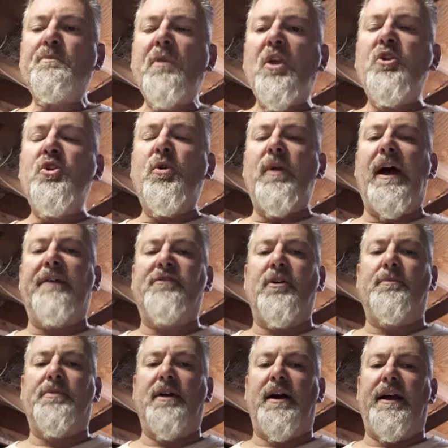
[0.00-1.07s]
you don't have to
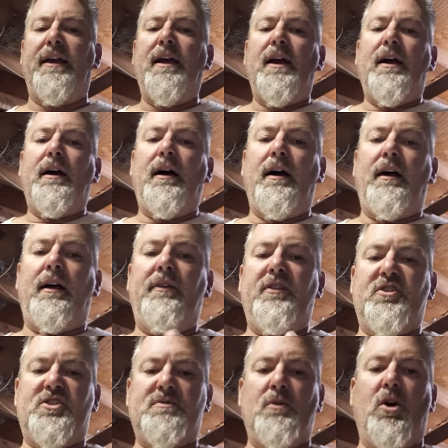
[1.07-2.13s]
apply. Uh,
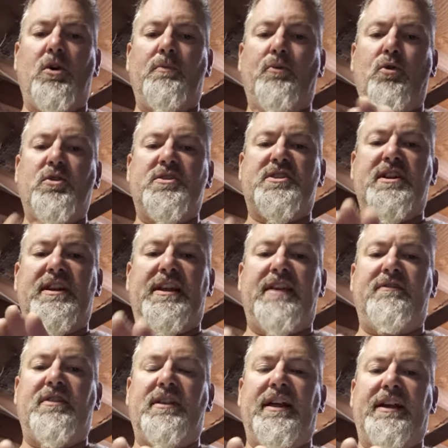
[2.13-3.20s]
the smaller bore is going to
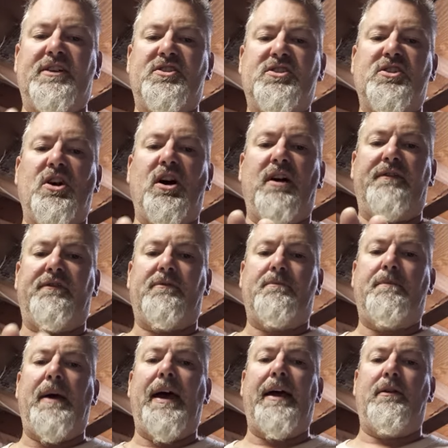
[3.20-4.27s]
give you like a soft
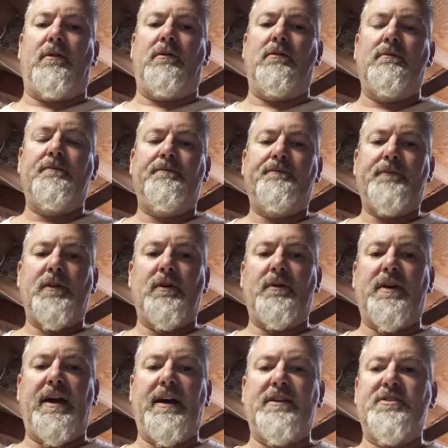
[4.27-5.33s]
pedal.
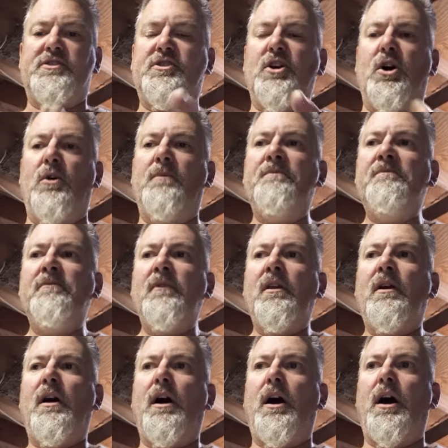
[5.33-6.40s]
Okay, so,
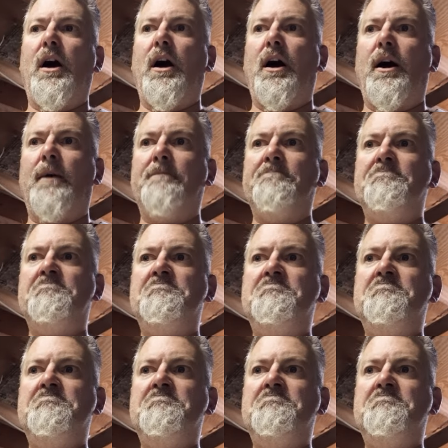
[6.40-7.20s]
um,